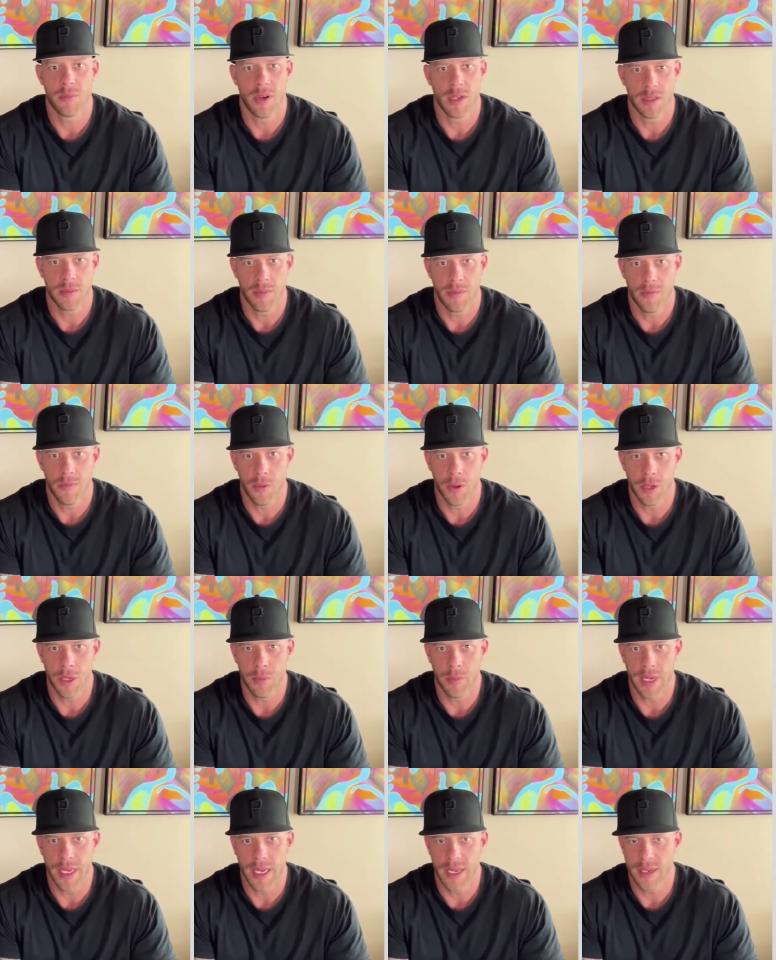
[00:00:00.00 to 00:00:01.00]
months before you
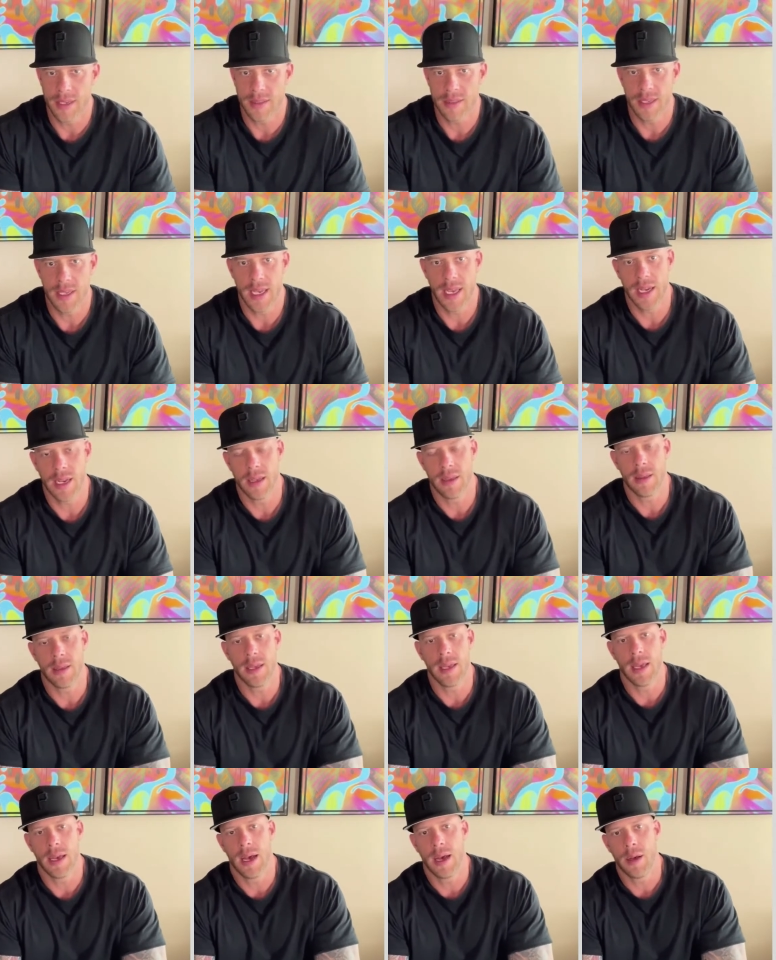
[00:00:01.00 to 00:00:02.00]
begin to see any of
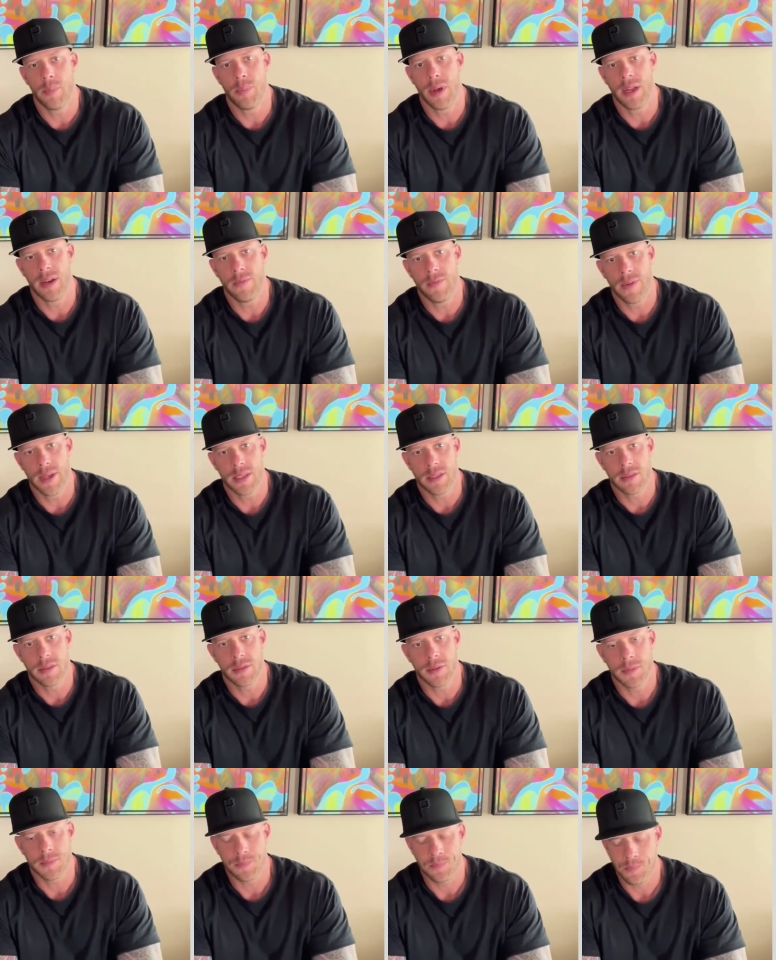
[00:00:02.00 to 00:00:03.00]
the uh,
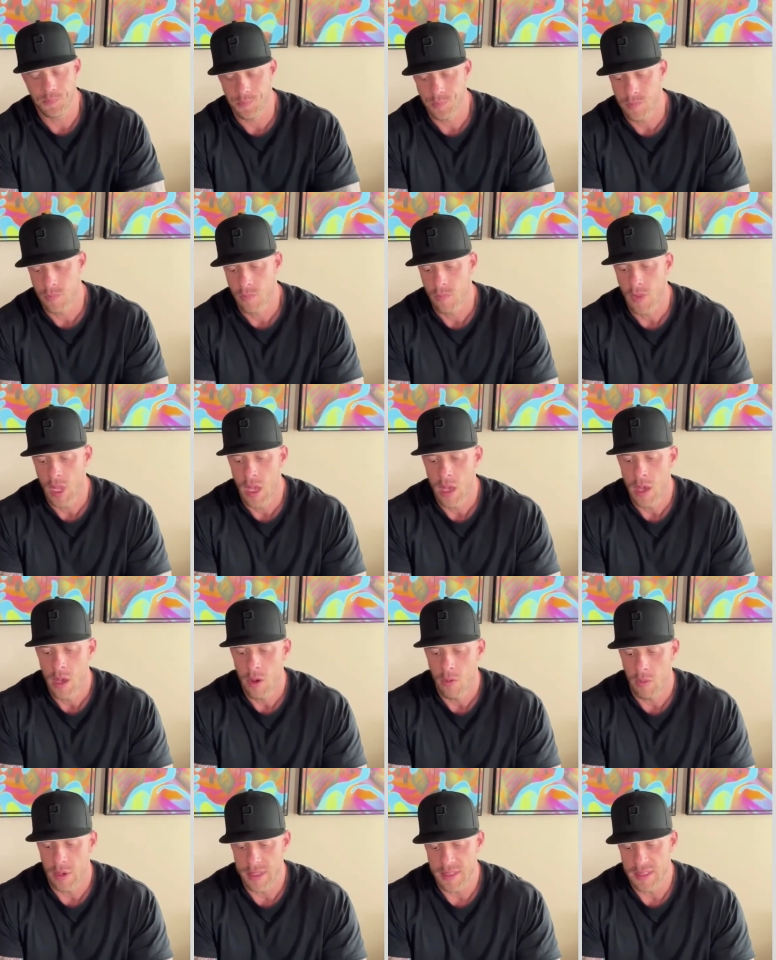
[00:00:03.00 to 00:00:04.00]
benefits.
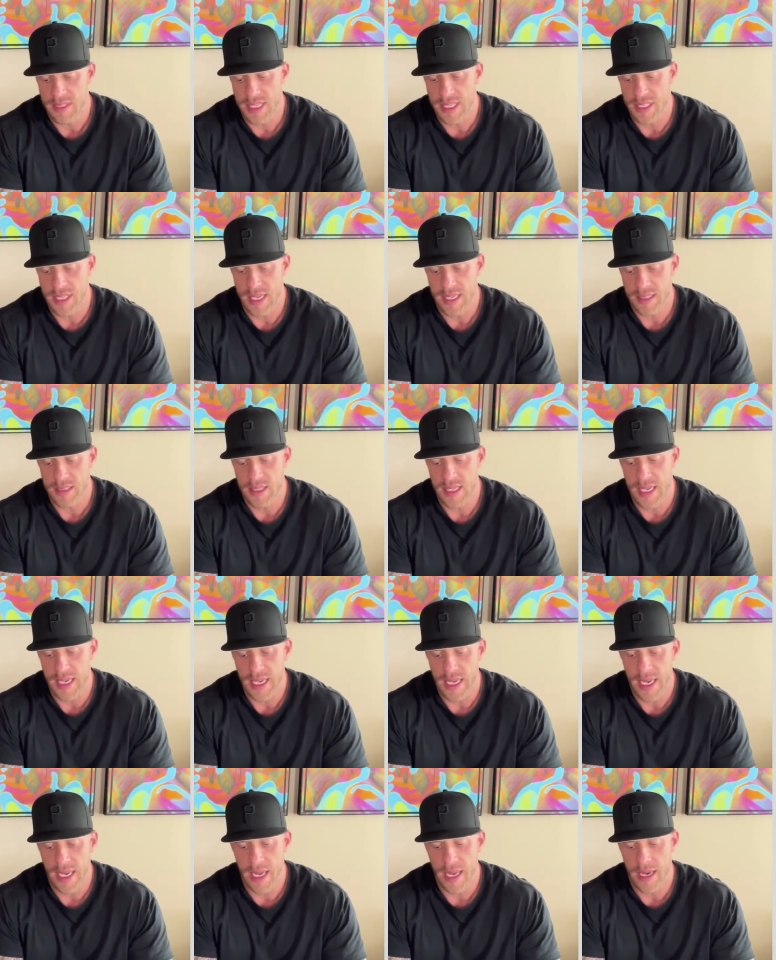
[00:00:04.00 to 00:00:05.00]
With C J
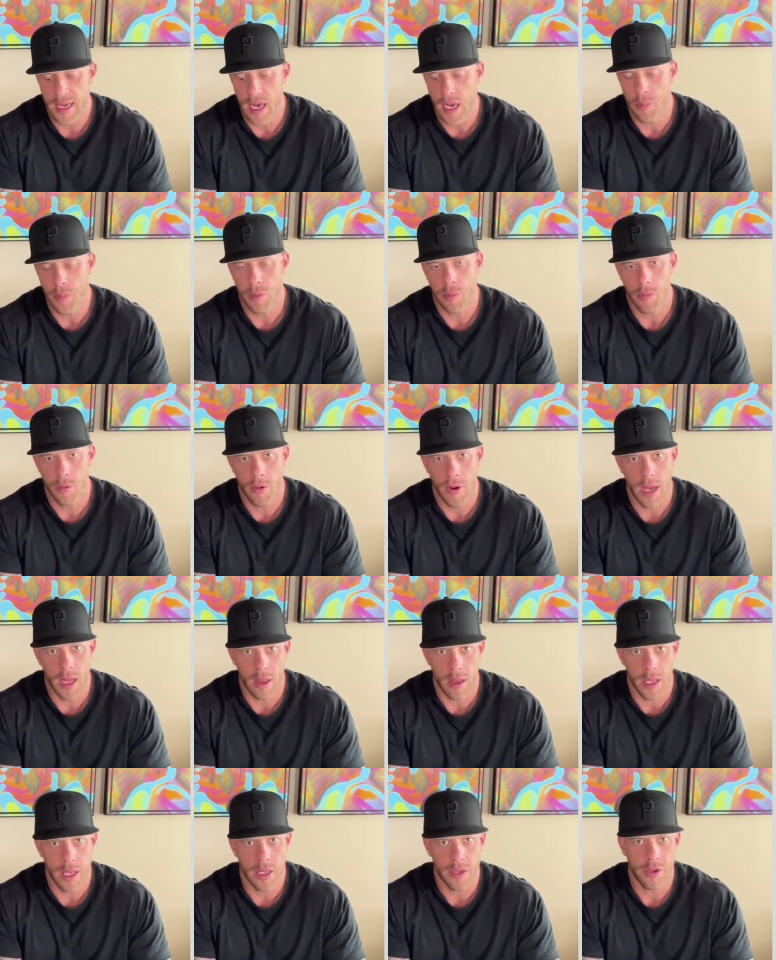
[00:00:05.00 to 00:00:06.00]
C and
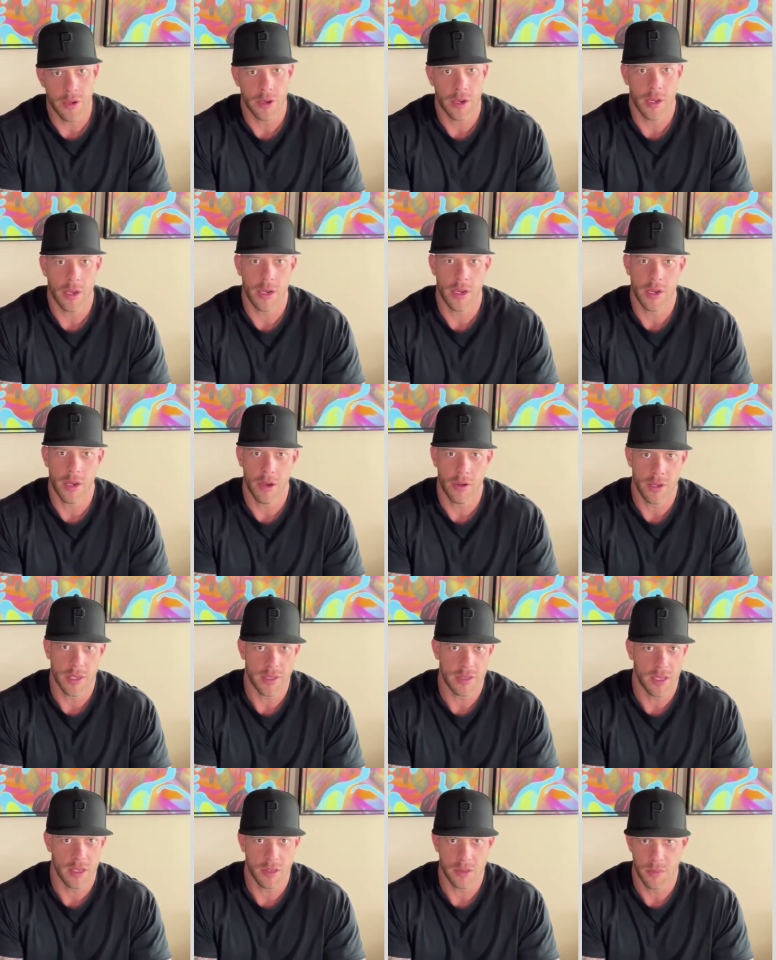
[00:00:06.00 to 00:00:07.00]
Ipamorelin, you're going to
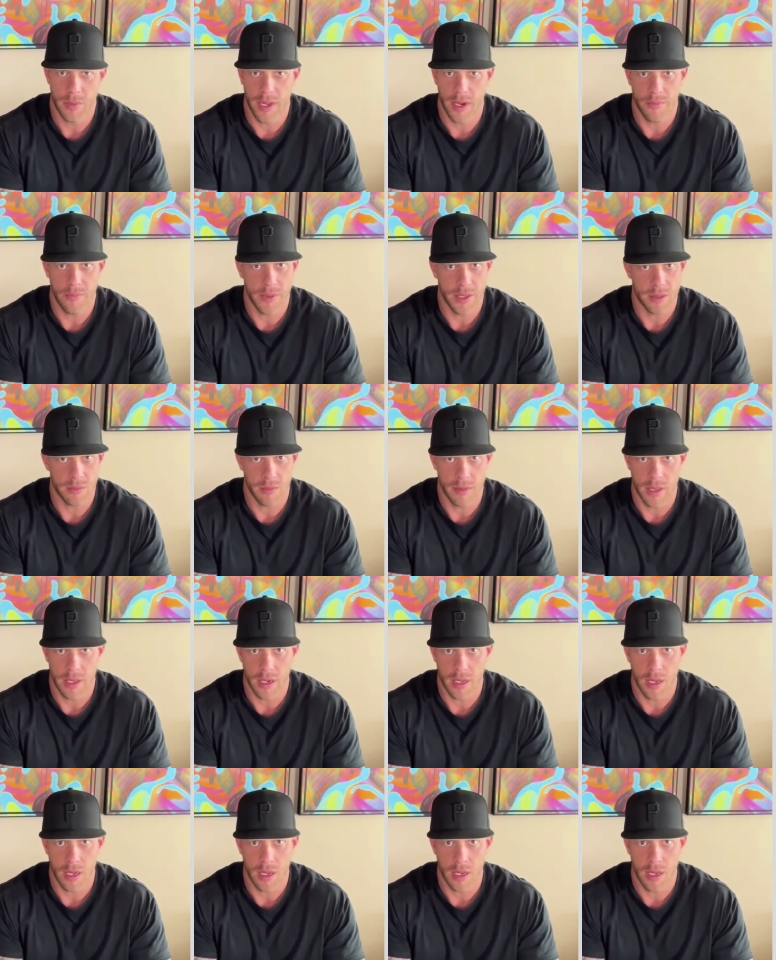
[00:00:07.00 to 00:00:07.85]
notice those benefits within a